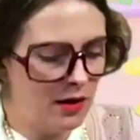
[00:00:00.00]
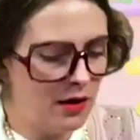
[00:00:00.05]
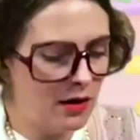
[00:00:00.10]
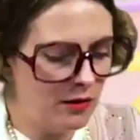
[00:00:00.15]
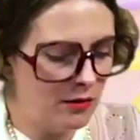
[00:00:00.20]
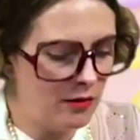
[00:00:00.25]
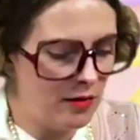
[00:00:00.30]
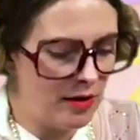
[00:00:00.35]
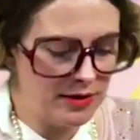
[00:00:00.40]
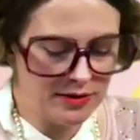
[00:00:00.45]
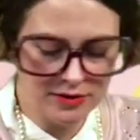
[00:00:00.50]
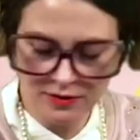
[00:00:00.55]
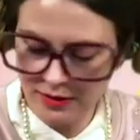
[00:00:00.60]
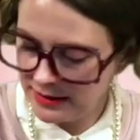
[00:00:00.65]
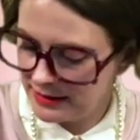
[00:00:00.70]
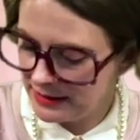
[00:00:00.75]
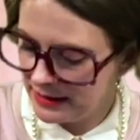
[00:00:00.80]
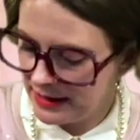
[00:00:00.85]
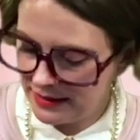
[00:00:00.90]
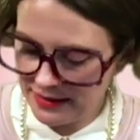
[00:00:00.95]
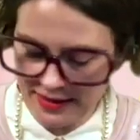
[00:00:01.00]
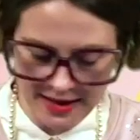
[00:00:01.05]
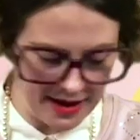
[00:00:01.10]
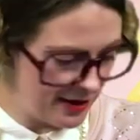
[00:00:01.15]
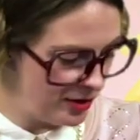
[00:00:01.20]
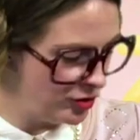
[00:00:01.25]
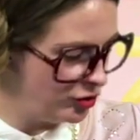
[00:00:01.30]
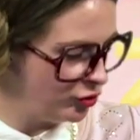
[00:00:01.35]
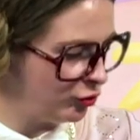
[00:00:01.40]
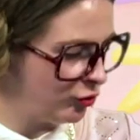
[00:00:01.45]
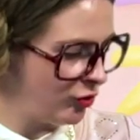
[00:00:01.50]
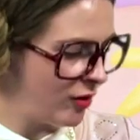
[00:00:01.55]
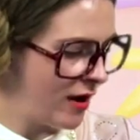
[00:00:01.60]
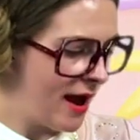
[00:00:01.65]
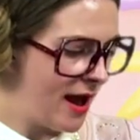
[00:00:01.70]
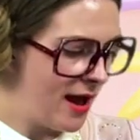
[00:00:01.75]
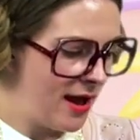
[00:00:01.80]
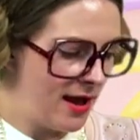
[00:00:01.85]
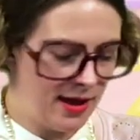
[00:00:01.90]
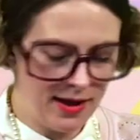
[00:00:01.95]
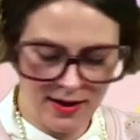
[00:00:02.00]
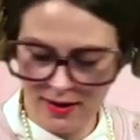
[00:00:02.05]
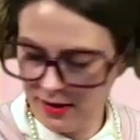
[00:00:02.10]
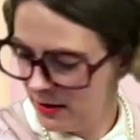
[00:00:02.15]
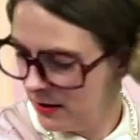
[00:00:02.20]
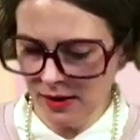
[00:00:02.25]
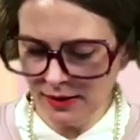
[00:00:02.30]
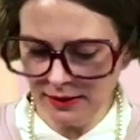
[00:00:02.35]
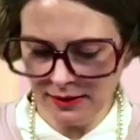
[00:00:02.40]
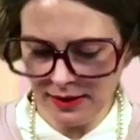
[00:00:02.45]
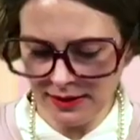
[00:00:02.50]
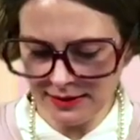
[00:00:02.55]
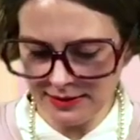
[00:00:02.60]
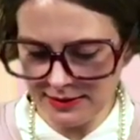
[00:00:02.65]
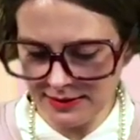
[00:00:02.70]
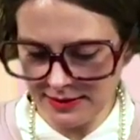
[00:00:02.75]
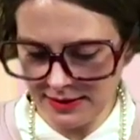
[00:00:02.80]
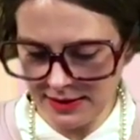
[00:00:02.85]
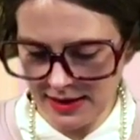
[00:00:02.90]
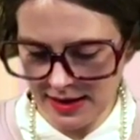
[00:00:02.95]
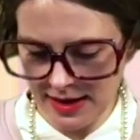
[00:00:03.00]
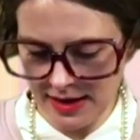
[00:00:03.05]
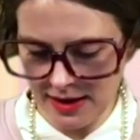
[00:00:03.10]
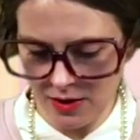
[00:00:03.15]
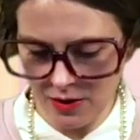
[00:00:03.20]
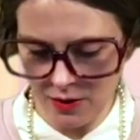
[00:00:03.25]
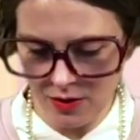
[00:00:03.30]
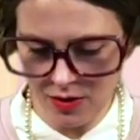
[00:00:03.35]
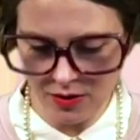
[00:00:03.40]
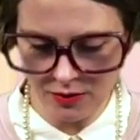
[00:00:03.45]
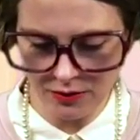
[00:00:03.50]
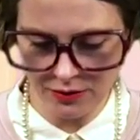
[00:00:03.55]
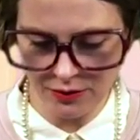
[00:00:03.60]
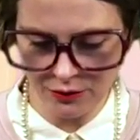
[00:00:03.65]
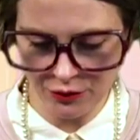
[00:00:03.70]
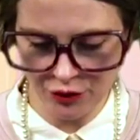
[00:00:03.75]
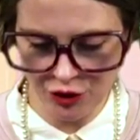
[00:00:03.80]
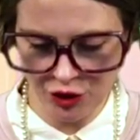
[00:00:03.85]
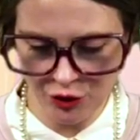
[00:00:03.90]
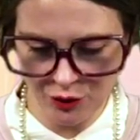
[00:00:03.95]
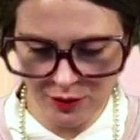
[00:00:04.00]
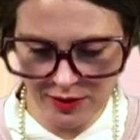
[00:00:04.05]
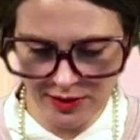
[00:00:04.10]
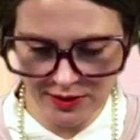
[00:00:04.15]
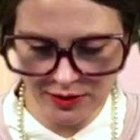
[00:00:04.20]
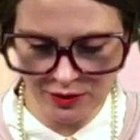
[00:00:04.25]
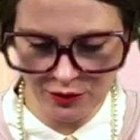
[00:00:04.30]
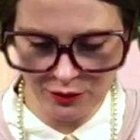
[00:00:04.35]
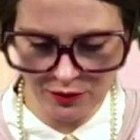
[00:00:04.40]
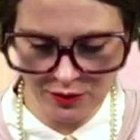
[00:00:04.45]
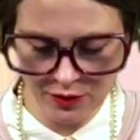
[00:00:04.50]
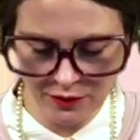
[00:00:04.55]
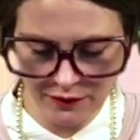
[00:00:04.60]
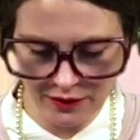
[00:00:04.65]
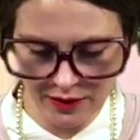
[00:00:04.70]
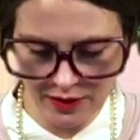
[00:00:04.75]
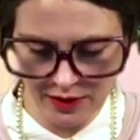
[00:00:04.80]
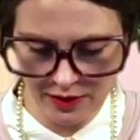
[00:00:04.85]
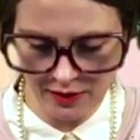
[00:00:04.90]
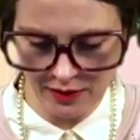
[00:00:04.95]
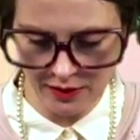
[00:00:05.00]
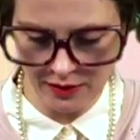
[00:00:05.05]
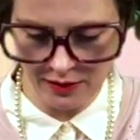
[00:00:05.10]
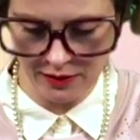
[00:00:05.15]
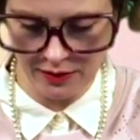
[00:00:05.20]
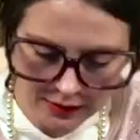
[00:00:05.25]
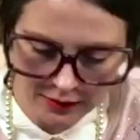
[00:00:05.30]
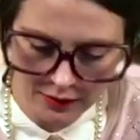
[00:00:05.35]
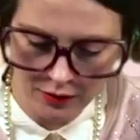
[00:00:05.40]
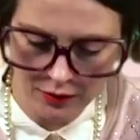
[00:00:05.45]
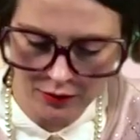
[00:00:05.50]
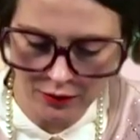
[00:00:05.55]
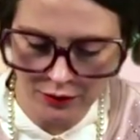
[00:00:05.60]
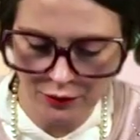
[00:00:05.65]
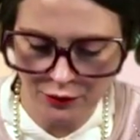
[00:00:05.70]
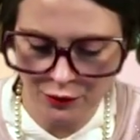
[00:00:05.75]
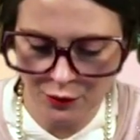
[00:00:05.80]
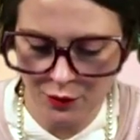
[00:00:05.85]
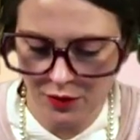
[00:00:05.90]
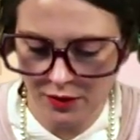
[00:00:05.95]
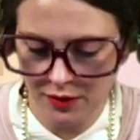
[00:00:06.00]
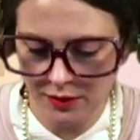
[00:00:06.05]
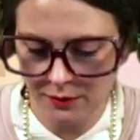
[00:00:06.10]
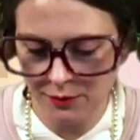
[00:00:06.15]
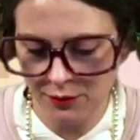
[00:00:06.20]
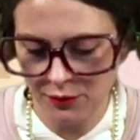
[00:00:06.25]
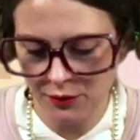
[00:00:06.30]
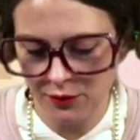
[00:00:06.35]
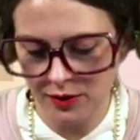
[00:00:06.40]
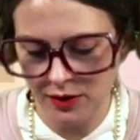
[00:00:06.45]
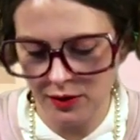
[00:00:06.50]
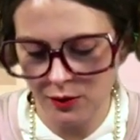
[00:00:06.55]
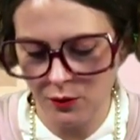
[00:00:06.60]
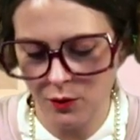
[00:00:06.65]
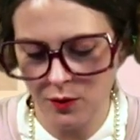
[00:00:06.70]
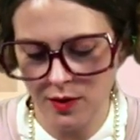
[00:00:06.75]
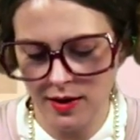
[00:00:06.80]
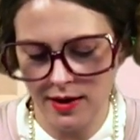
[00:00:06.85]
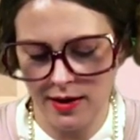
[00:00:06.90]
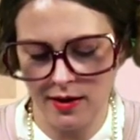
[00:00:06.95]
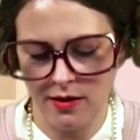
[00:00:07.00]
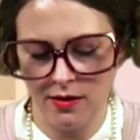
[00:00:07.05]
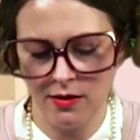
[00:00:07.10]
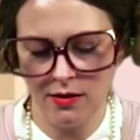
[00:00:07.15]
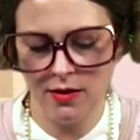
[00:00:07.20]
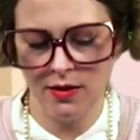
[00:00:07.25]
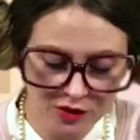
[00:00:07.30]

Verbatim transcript: All right, so let's let that dry and let's see how our little Chewy is doing over here. The glue's working pretty well.